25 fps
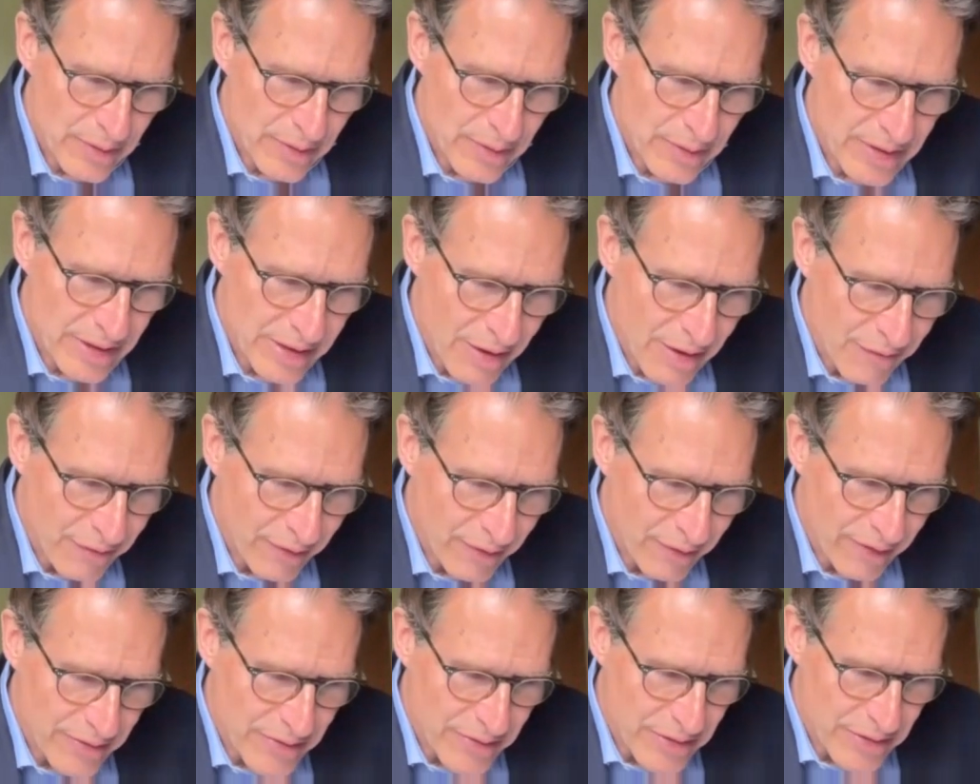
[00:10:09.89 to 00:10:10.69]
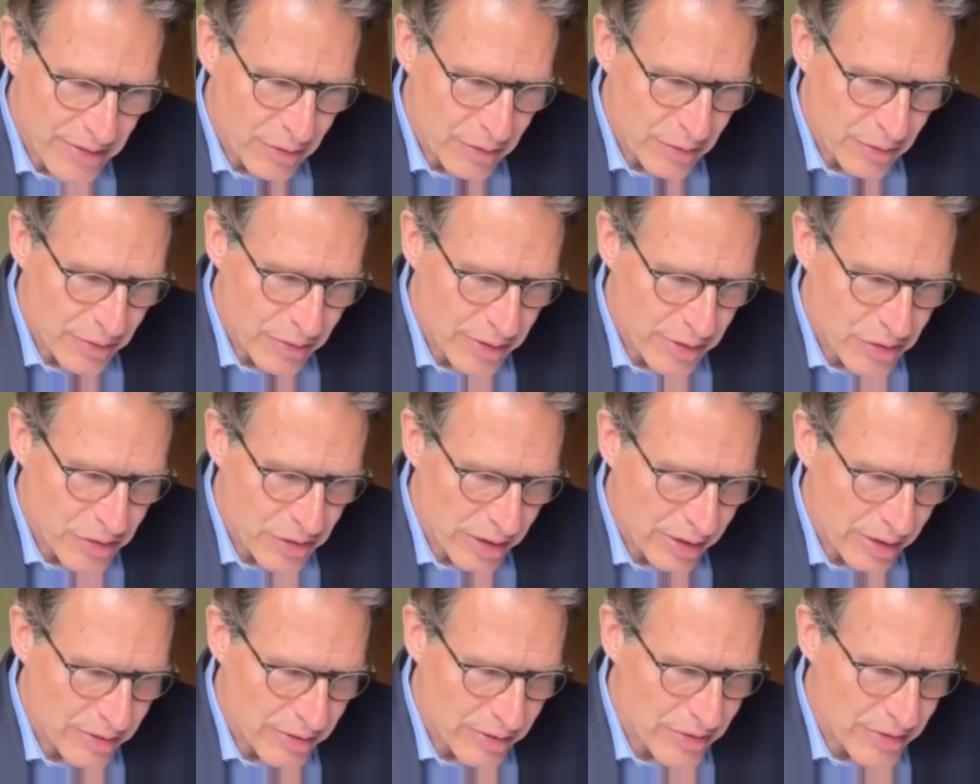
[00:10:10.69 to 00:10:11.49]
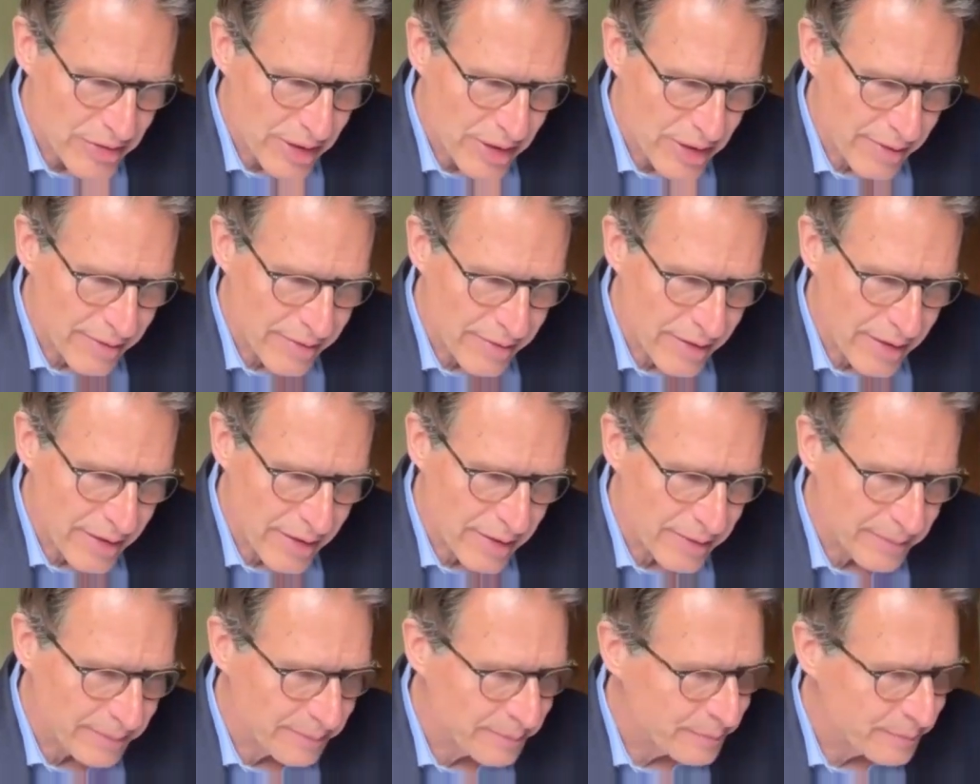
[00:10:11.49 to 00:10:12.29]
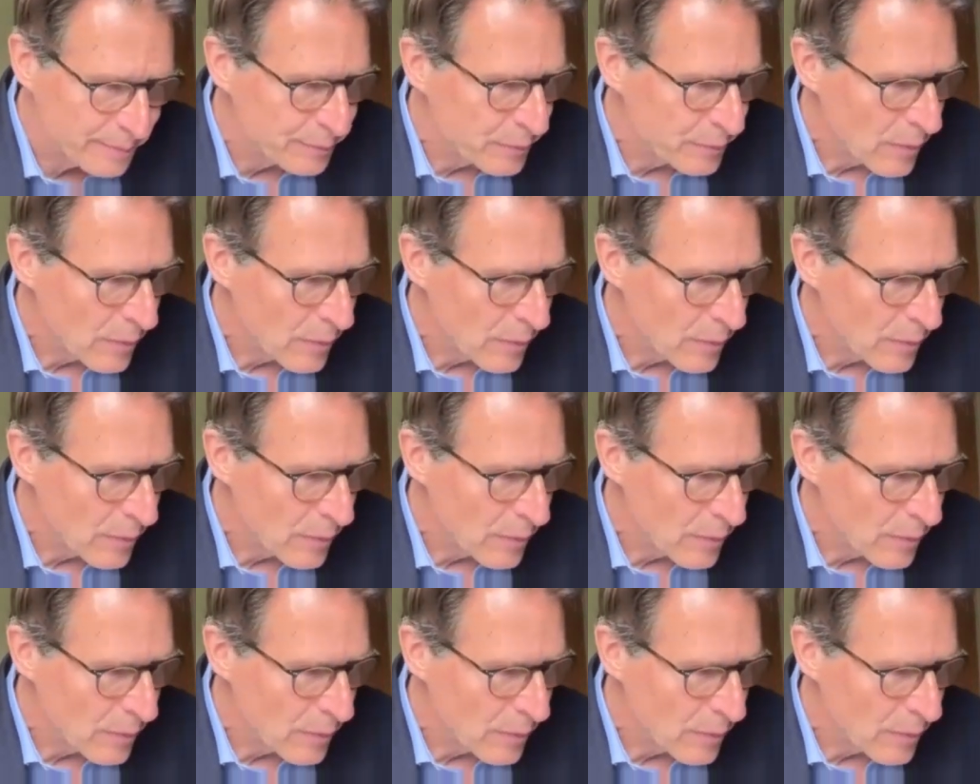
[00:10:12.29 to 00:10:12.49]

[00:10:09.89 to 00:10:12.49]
significant security challenges are there,